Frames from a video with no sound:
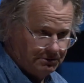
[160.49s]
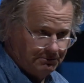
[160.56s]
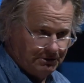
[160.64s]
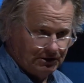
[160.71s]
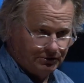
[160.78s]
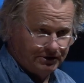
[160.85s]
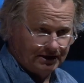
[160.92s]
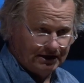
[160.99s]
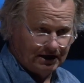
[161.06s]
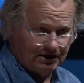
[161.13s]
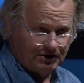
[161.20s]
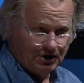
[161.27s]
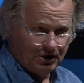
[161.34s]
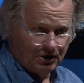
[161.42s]
be looking
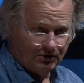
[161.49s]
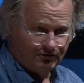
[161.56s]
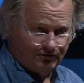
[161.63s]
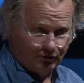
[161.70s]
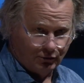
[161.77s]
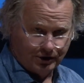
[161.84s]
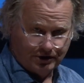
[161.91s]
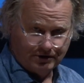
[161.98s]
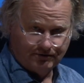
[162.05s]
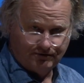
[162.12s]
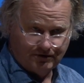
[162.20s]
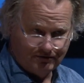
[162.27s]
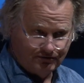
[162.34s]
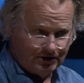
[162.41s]
at 40 to
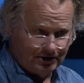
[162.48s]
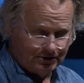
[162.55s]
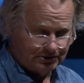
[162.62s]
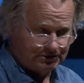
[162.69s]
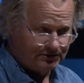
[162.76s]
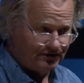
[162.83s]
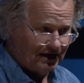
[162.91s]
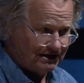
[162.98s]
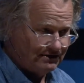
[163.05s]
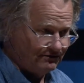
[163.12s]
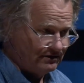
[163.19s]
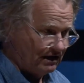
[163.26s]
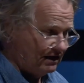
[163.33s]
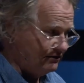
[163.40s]
50 years of
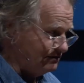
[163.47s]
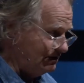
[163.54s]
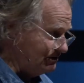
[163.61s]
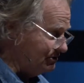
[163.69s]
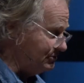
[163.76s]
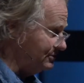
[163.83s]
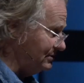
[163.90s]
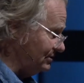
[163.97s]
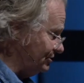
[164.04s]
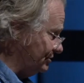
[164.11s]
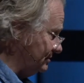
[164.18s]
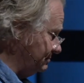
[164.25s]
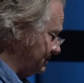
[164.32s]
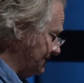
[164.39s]
active life, and they certainly
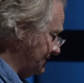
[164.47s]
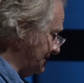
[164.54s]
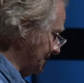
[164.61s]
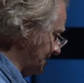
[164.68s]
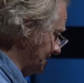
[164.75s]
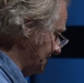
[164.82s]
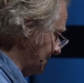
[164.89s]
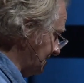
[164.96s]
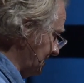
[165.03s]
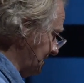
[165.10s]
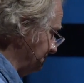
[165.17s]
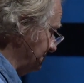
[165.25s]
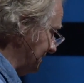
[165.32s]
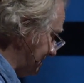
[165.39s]
shouldn't be thinking that they
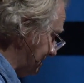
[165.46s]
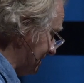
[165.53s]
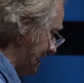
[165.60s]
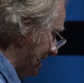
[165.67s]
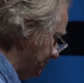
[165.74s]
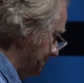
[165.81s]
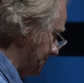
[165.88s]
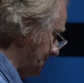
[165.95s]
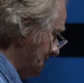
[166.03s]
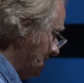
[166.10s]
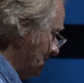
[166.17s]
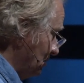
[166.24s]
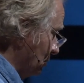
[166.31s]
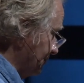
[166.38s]
had missed out
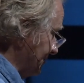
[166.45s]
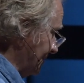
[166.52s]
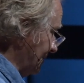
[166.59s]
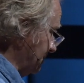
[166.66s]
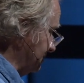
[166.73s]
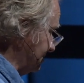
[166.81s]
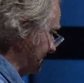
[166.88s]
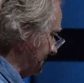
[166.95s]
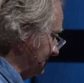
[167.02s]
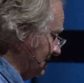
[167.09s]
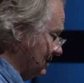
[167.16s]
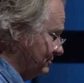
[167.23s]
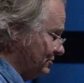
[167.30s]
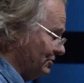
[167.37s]
or that they were
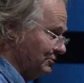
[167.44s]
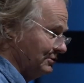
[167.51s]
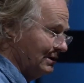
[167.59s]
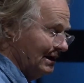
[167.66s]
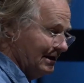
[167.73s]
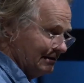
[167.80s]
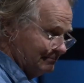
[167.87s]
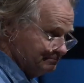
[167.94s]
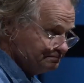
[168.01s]
somehow too late.